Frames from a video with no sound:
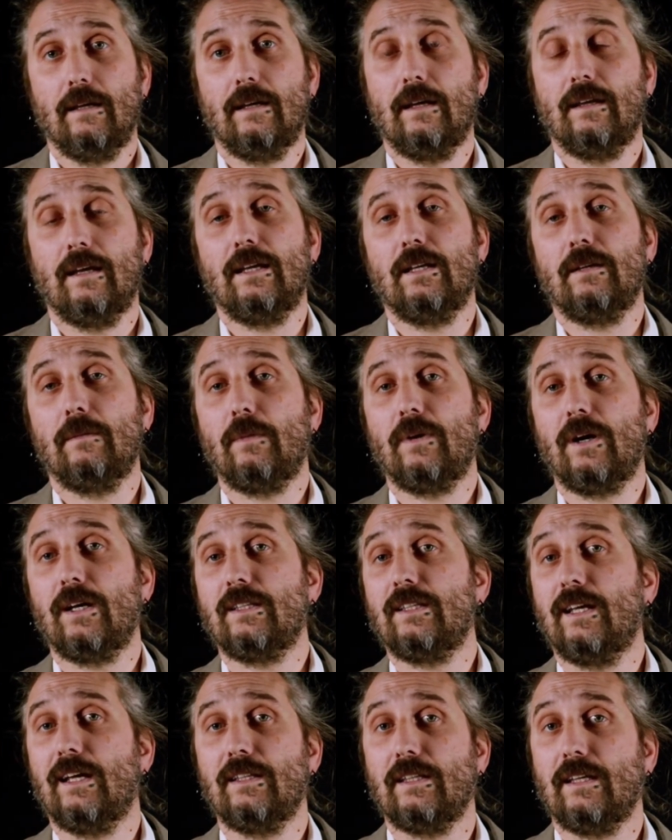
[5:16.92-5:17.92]
This
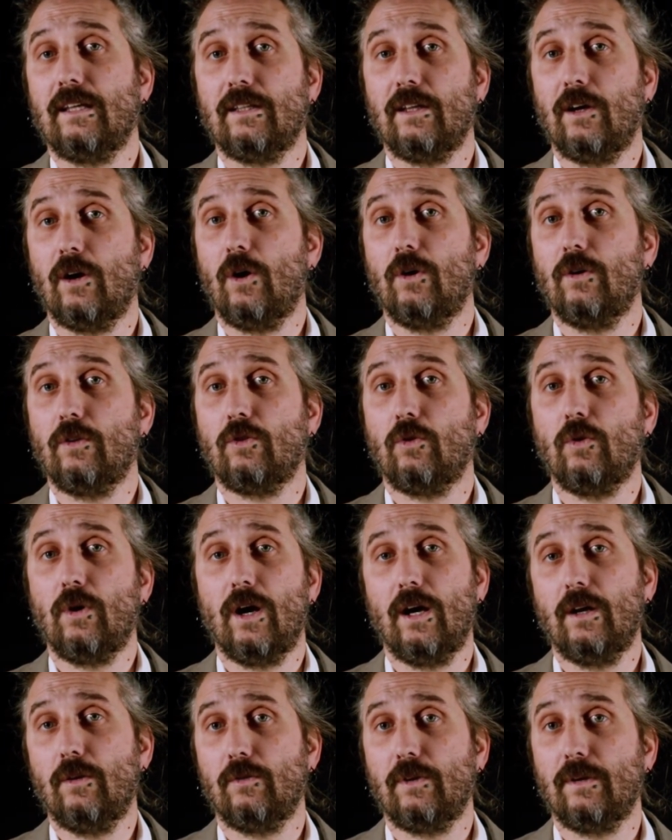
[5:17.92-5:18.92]
process is called
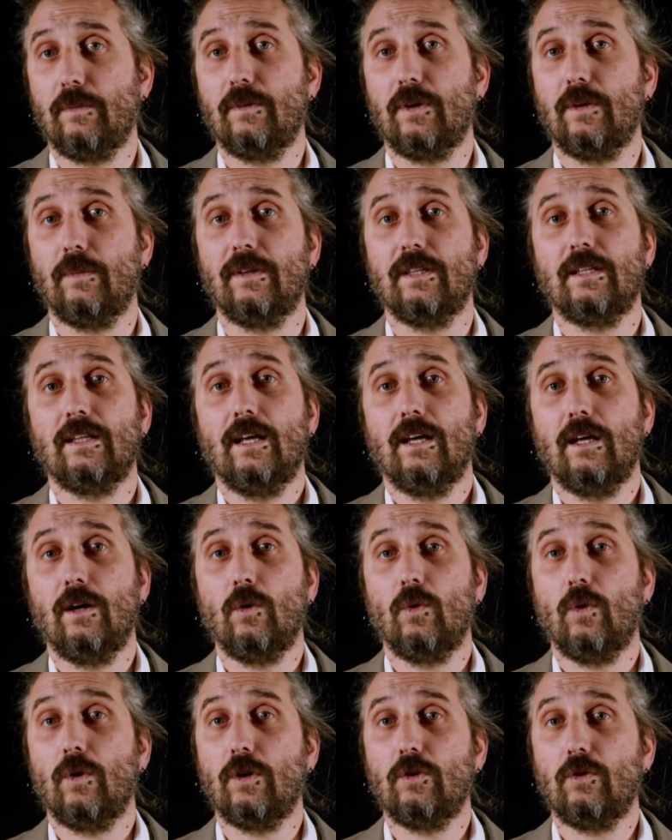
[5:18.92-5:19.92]
drug repurposing
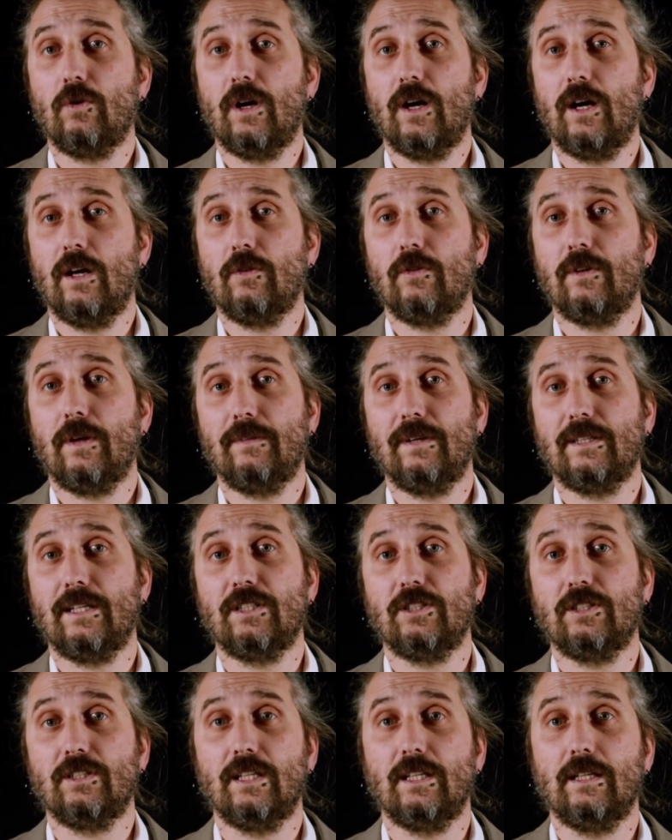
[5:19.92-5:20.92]
or drug
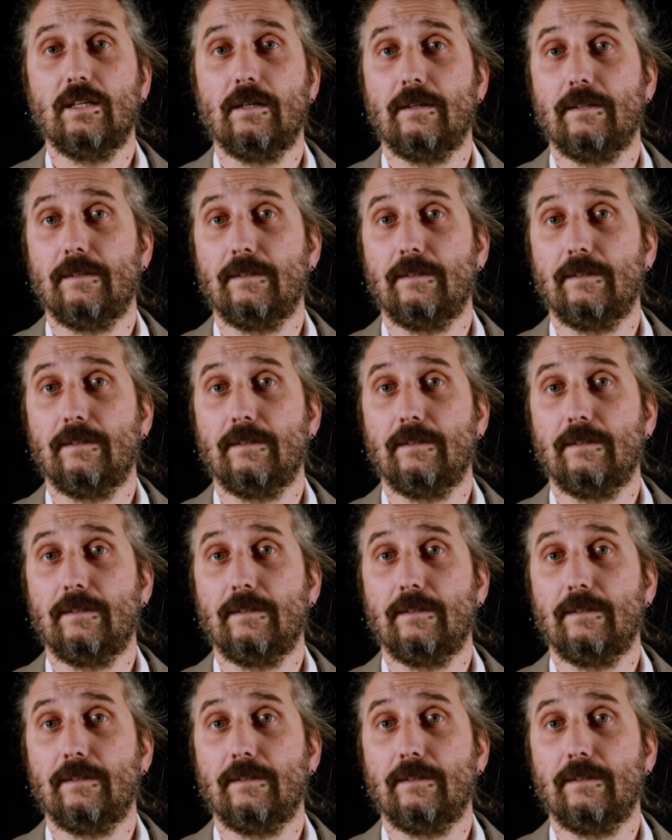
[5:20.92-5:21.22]
repositioning.